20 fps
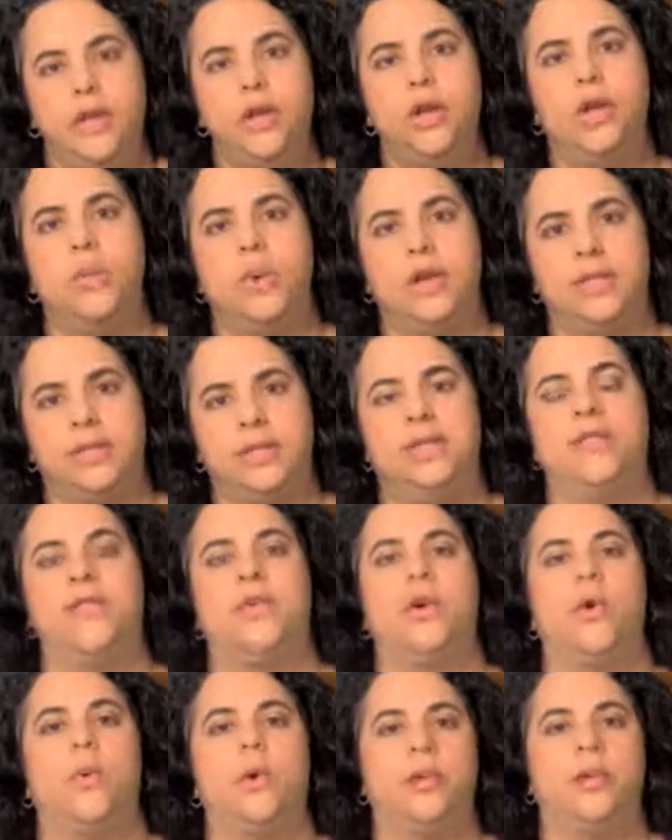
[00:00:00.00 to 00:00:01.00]
the new ones that
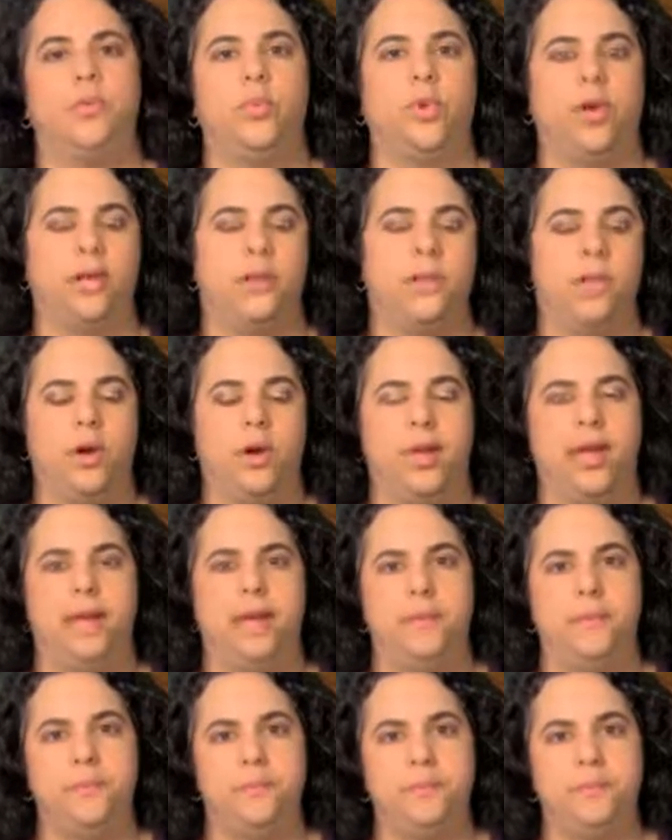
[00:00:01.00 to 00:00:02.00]
they're going to bring to
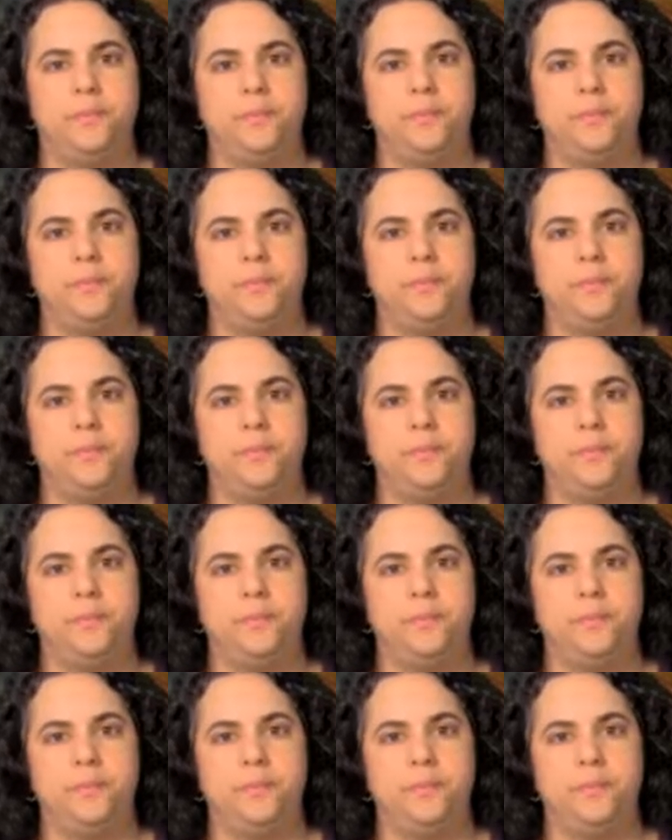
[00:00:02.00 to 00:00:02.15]
market.